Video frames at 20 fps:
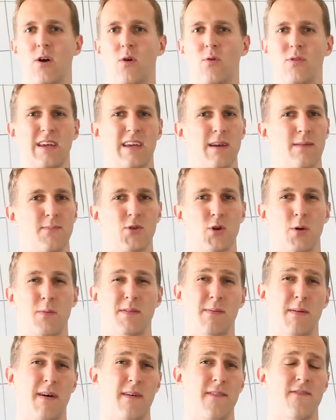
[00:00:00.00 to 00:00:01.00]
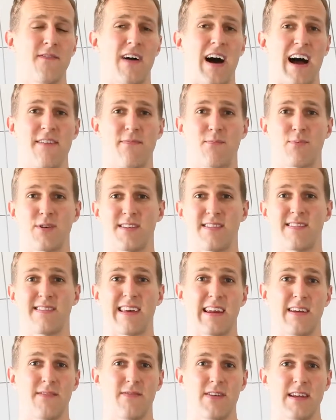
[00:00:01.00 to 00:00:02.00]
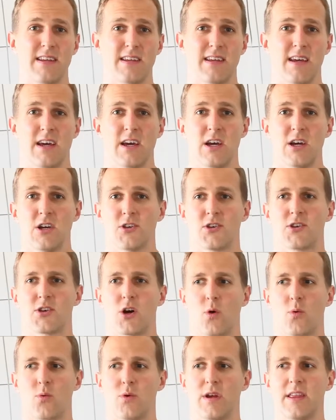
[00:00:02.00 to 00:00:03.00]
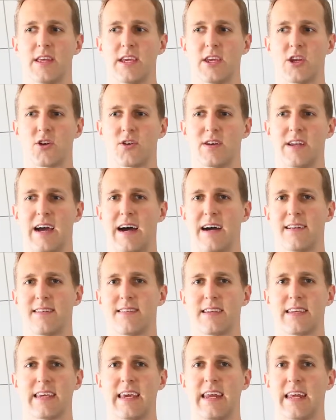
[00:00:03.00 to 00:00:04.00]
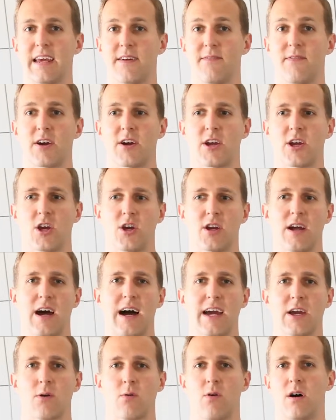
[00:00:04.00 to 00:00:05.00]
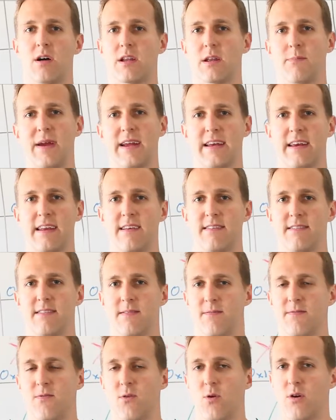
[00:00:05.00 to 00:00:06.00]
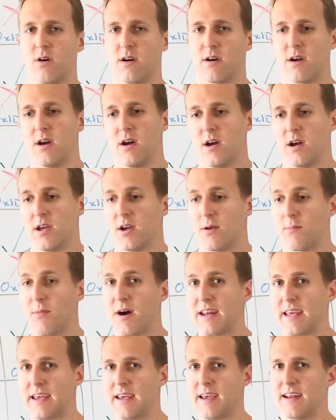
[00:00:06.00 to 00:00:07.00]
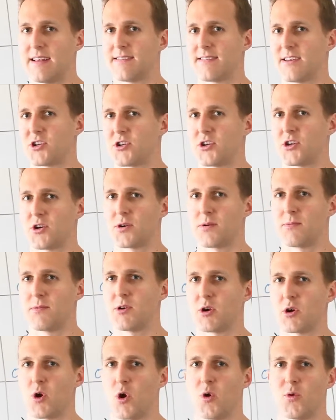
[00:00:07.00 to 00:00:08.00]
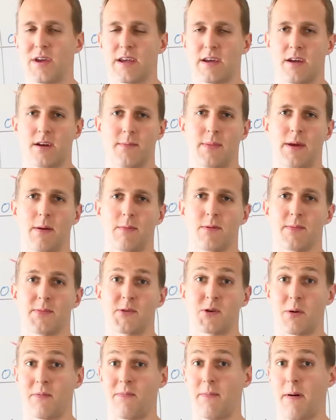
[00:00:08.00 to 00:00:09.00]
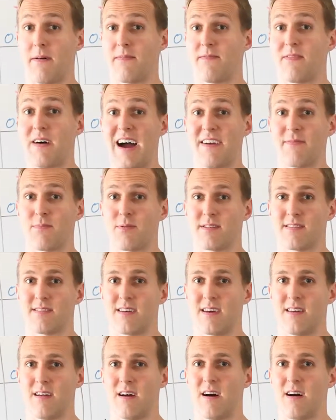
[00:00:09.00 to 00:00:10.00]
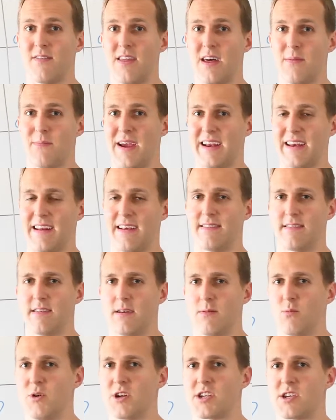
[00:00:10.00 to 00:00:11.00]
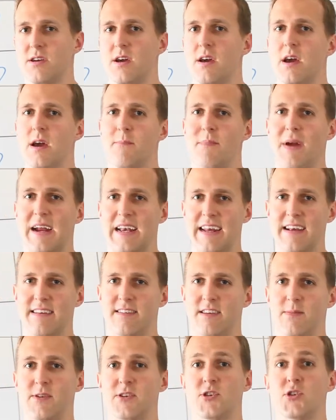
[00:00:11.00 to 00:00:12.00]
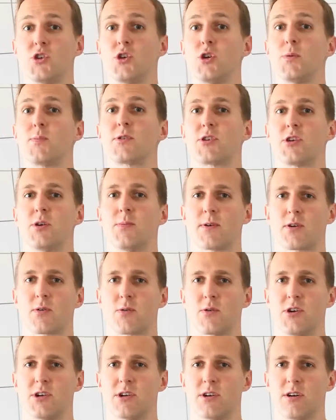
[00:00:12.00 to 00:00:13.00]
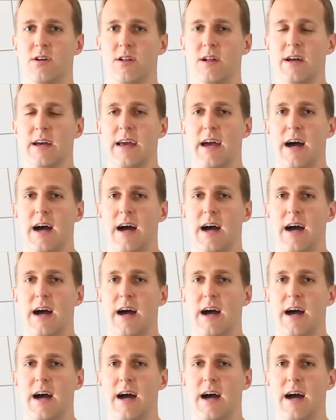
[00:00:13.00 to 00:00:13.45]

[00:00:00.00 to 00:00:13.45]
only absorbs about 5% of it, so really you're not getting a very good high quality magnesium for your money, and essentially you're only going to be able to absorb about 5% of that magnesium, which magnesium is super crucial